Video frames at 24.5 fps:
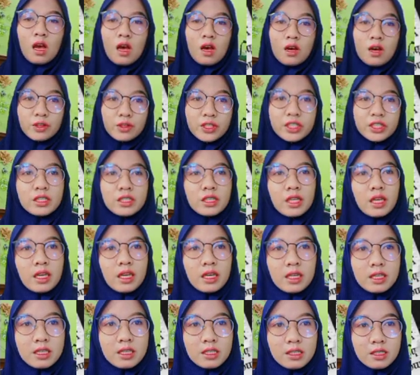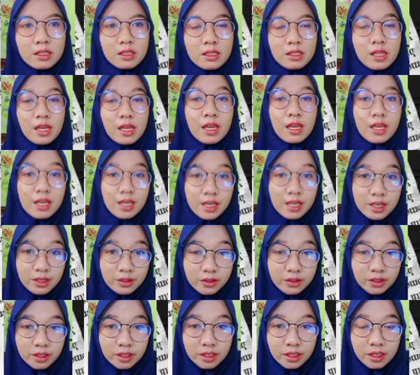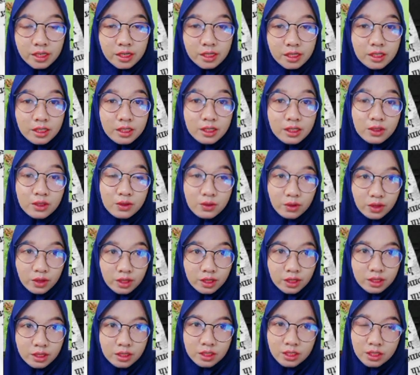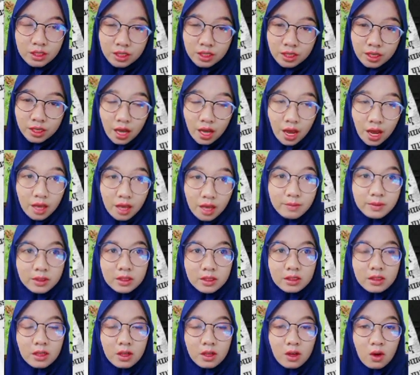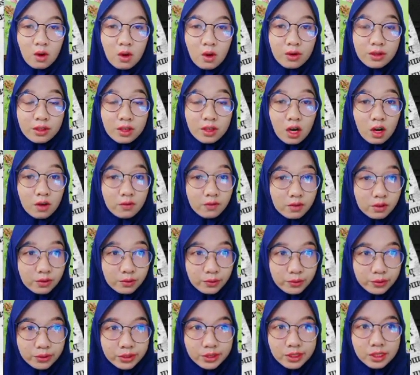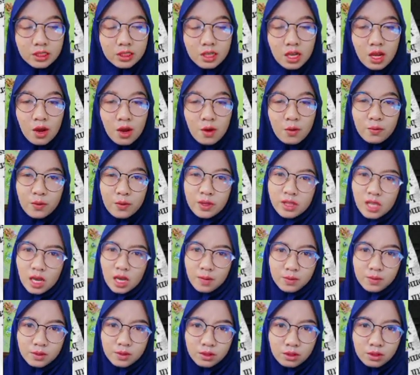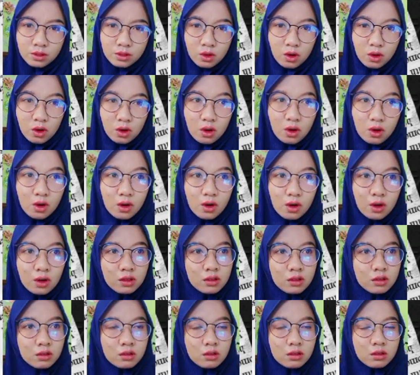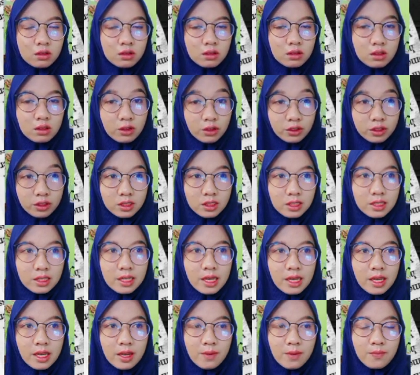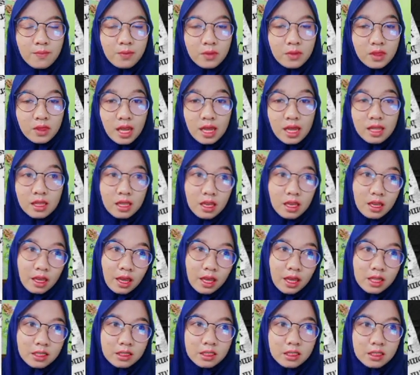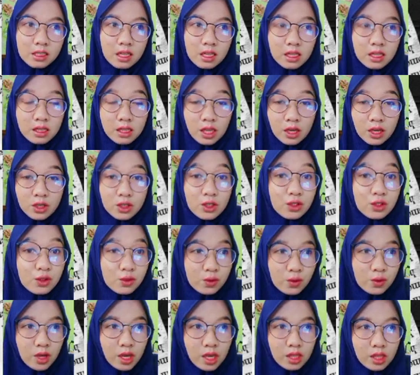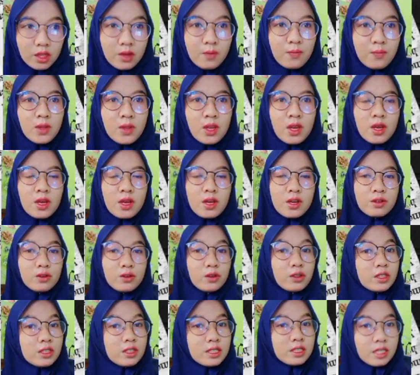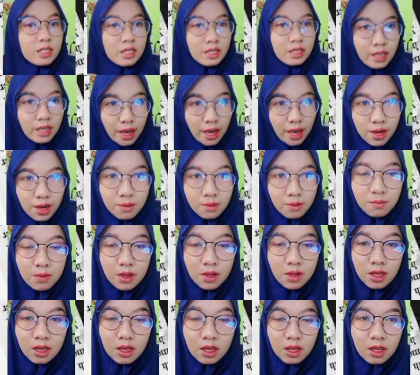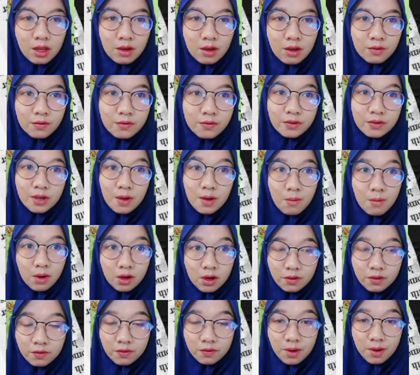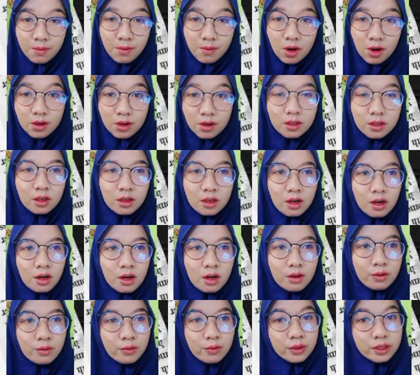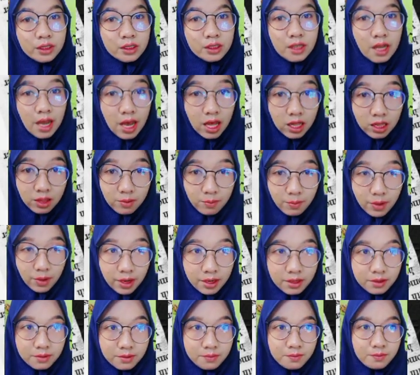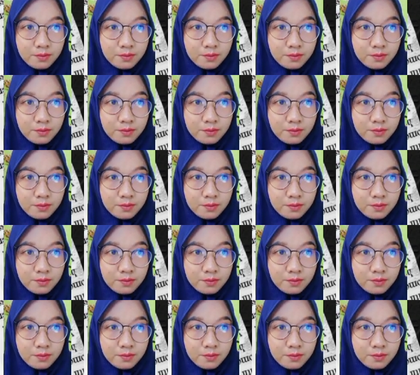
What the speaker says: Root is the irreducible core of a word with absolutely nothing else attached to it. Roots can be free morpheme or a word element,